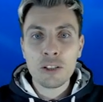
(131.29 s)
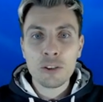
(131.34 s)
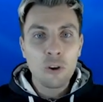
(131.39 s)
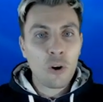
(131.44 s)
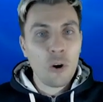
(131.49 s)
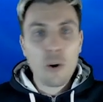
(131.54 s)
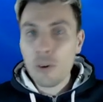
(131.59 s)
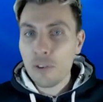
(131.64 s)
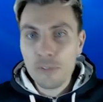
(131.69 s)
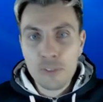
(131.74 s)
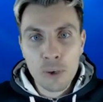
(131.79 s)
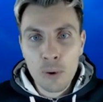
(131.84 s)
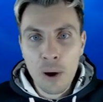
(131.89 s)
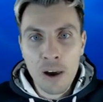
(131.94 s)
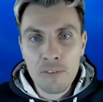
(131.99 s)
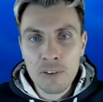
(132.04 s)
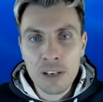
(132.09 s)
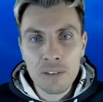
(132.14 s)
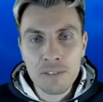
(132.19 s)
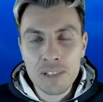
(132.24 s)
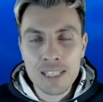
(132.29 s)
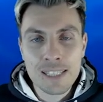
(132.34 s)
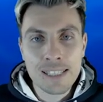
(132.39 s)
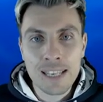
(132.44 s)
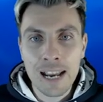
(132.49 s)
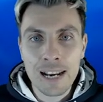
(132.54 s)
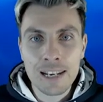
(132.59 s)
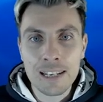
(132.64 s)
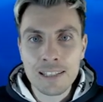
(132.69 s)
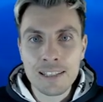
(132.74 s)
or if you haven't even
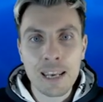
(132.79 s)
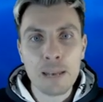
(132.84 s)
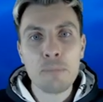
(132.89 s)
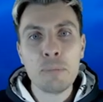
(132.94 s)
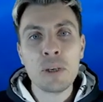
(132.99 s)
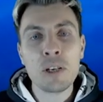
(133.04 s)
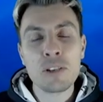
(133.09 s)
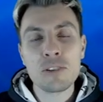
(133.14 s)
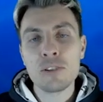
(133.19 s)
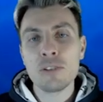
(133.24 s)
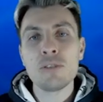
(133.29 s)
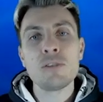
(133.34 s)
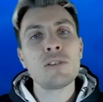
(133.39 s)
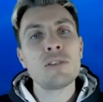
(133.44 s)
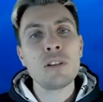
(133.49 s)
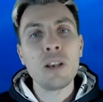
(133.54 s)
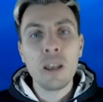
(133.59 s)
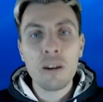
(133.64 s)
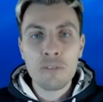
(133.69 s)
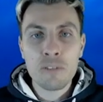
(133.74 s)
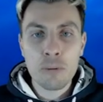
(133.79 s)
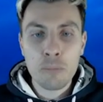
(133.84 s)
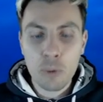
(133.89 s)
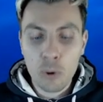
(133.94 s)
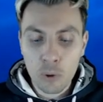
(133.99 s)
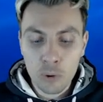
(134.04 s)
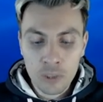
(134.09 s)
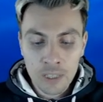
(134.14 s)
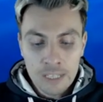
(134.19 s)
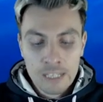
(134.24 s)
decided yet because you just love them
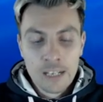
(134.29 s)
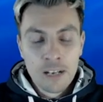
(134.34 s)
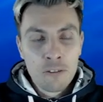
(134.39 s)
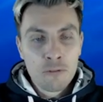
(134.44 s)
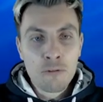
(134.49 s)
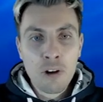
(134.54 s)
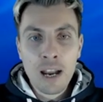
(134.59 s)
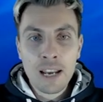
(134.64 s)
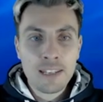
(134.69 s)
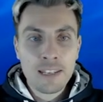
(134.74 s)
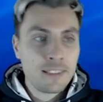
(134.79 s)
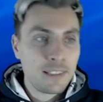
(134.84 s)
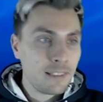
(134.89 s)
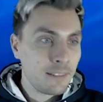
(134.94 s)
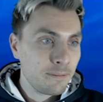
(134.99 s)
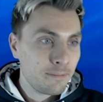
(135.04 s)
all. Right,